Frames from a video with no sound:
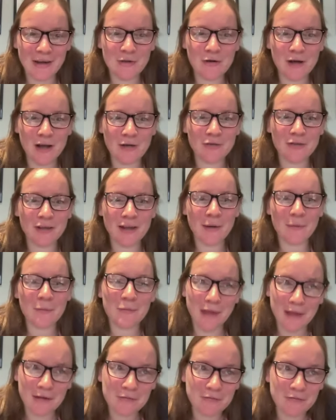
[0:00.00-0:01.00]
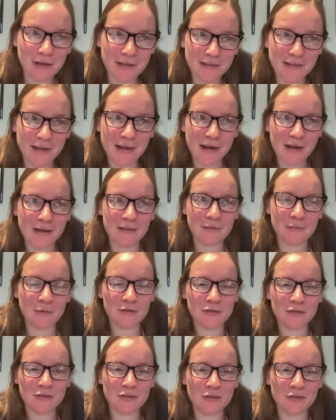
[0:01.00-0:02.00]
know how to help them find out how they
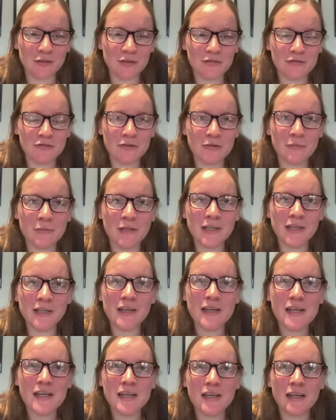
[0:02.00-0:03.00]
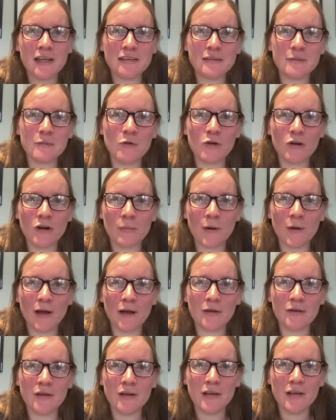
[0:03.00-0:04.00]
want to know. And for me, it's more
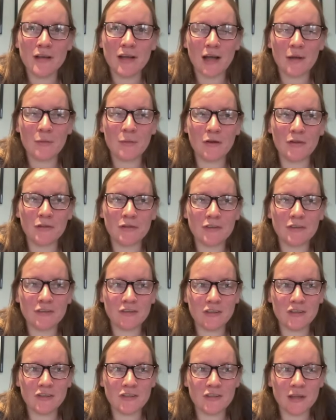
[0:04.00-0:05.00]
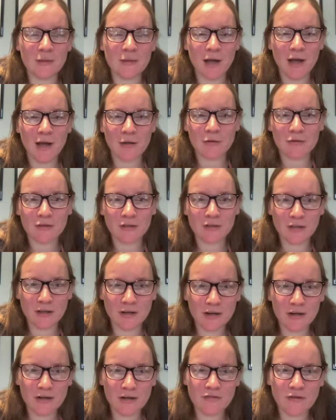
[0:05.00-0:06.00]
about I want to teach them how to
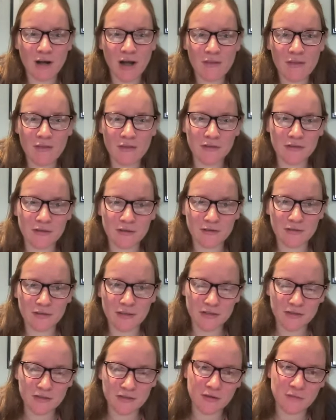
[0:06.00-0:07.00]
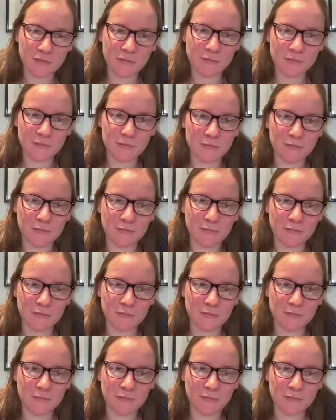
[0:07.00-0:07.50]
learn rather than teach them